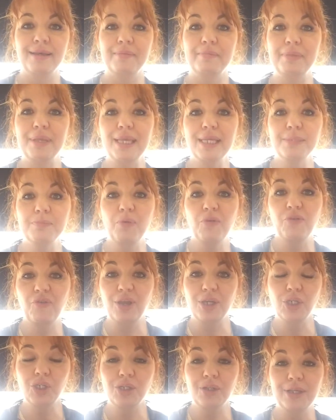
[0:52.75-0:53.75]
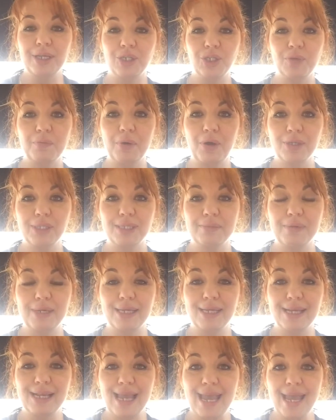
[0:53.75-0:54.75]
Be as professional as you possibly
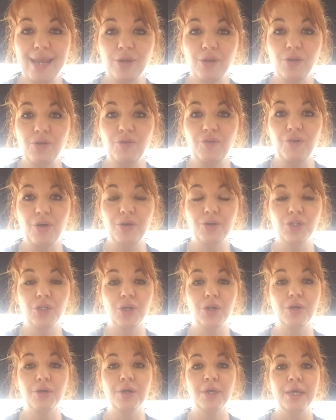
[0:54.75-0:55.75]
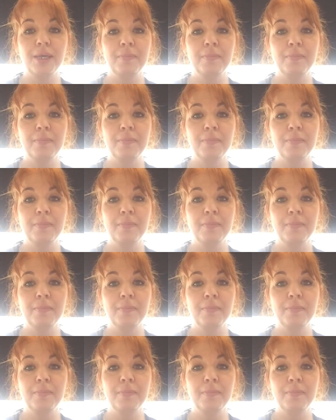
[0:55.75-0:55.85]
can on your photo.